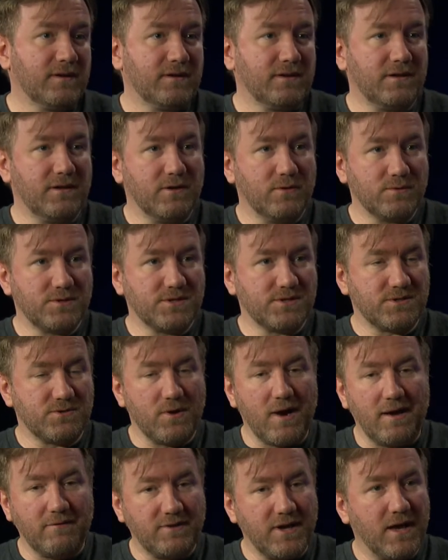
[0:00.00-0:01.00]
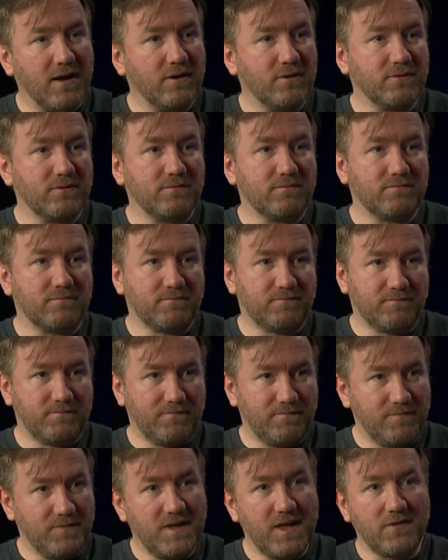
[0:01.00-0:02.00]
You know, just drive down,
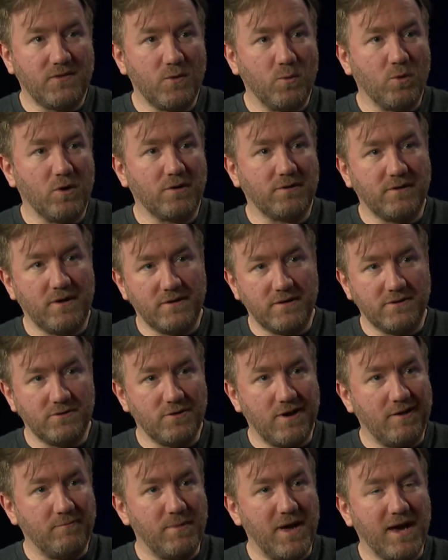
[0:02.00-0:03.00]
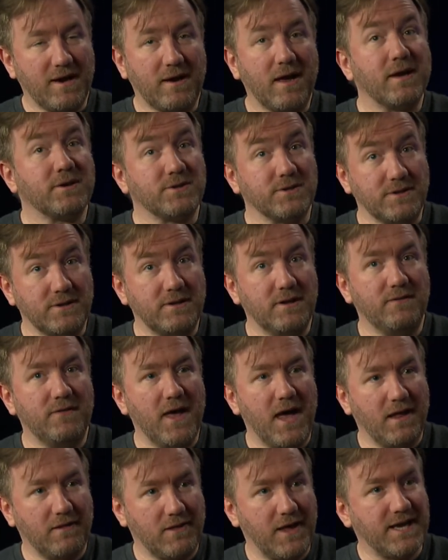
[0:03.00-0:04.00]
get the work done, and drive back. I actually did
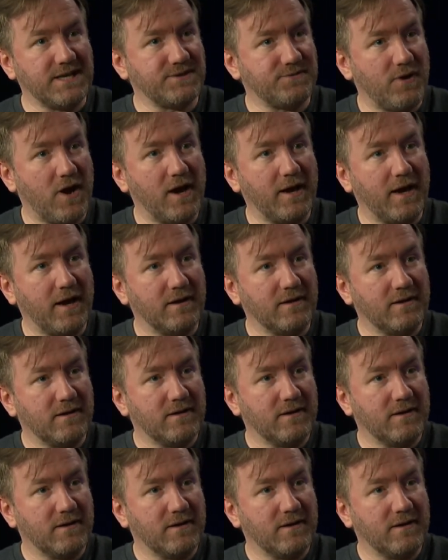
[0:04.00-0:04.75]
that last Friday.